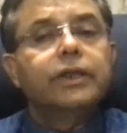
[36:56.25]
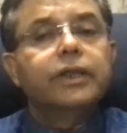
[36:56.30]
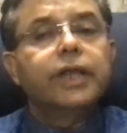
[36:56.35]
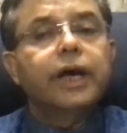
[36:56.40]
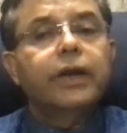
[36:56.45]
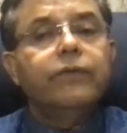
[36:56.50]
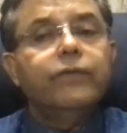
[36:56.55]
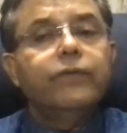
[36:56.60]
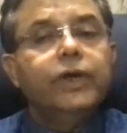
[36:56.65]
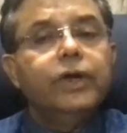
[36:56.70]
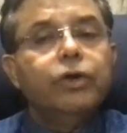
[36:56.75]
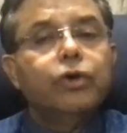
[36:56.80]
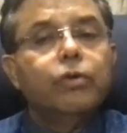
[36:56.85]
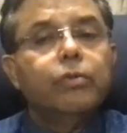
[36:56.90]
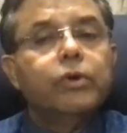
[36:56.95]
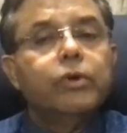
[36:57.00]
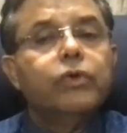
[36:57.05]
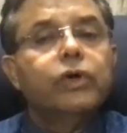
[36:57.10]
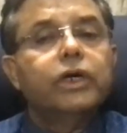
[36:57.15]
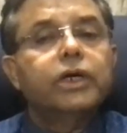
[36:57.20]
Tanvi
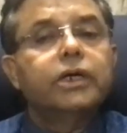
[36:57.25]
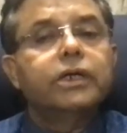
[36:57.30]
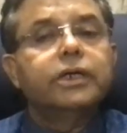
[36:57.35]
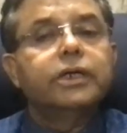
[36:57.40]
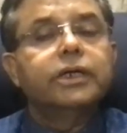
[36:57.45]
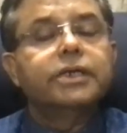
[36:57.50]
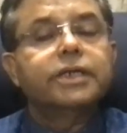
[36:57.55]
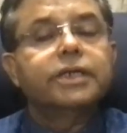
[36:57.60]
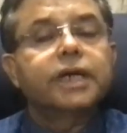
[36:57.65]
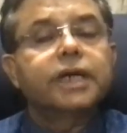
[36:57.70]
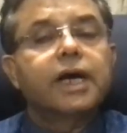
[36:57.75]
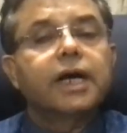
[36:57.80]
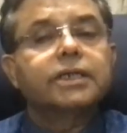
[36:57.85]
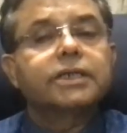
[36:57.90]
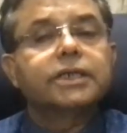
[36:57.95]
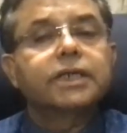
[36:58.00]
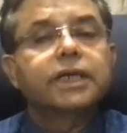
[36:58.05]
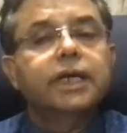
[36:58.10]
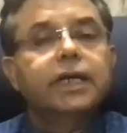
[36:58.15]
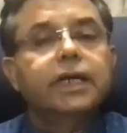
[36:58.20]
Komavar is
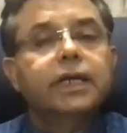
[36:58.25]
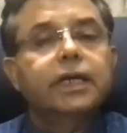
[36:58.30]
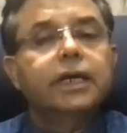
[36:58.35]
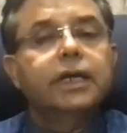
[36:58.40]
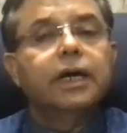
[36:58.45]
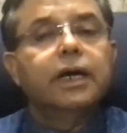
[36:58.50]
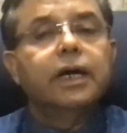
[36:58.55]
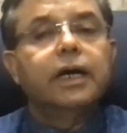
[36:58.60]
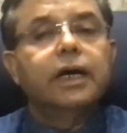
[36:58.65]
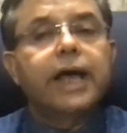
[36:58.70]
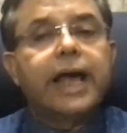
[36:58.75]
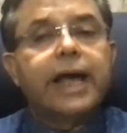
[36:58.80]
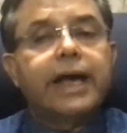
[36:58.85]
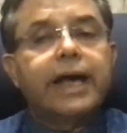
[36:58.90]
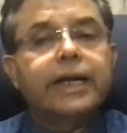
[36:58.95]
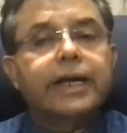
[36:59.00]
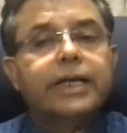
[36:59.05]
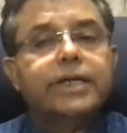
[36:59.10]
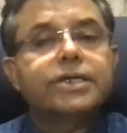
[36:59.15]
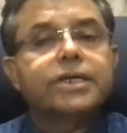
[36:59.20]
asking
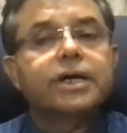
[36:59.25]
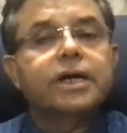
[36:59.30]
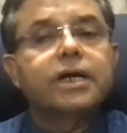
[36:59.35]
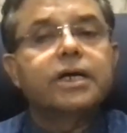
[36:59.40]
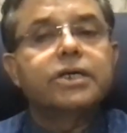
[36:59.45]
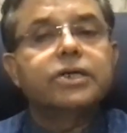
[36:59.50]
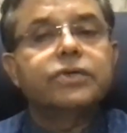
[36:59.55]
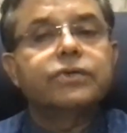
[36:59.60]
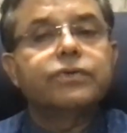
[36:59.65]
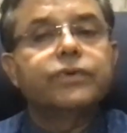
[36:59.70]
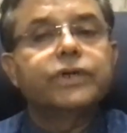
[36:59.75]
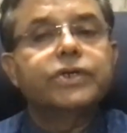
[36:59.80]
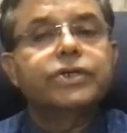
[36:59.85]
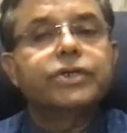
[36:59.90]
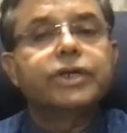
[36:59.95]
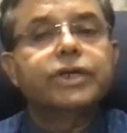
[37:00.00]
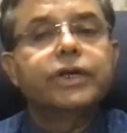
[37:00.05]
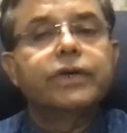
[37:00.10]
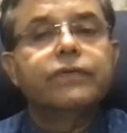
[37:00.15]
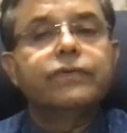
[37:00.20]
acne scars,
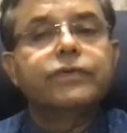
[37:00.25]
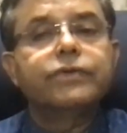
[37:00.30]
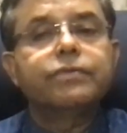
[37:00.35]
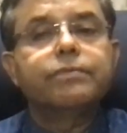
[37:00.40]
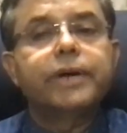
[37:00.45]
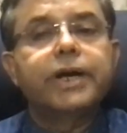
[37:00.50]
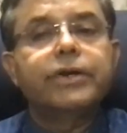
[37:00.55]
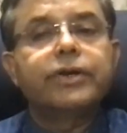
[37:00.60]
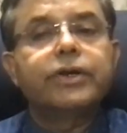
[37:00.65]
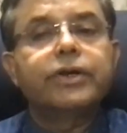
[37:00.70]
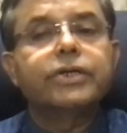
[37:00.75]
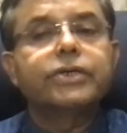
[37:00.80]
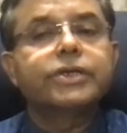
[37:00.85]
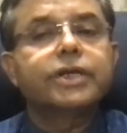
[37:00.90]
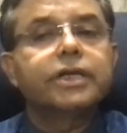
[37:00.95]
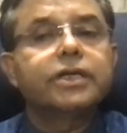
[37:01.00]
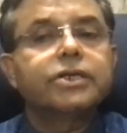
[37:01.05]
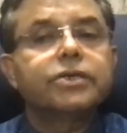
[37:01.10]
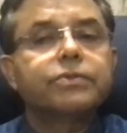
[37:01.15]
which gives better results